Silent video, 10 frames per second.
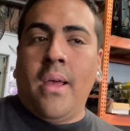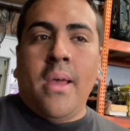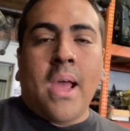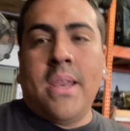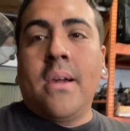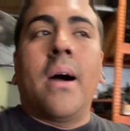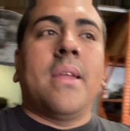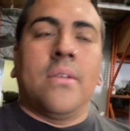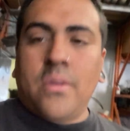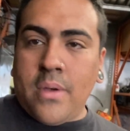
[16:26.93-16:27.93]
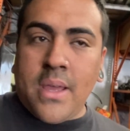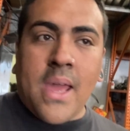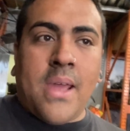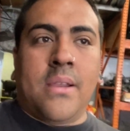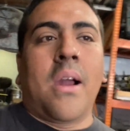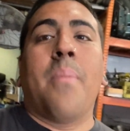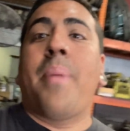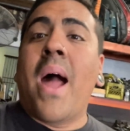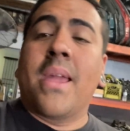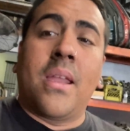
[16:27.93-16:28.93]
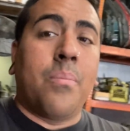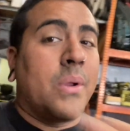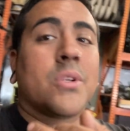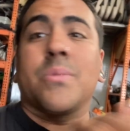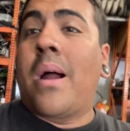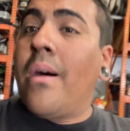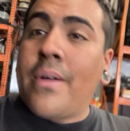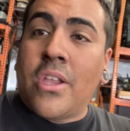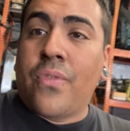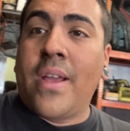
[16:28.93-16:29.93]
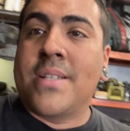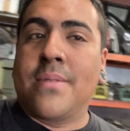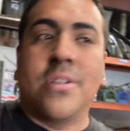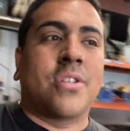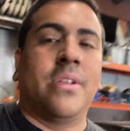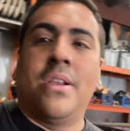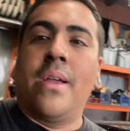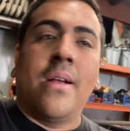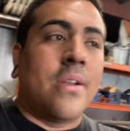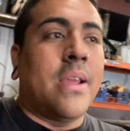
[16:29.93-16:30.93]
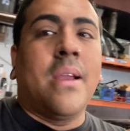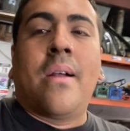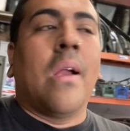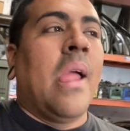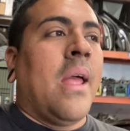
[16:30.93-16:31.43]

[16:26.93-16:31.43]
and he got into it and got back, he had a big old smile on his face that was, you know, ear to ear.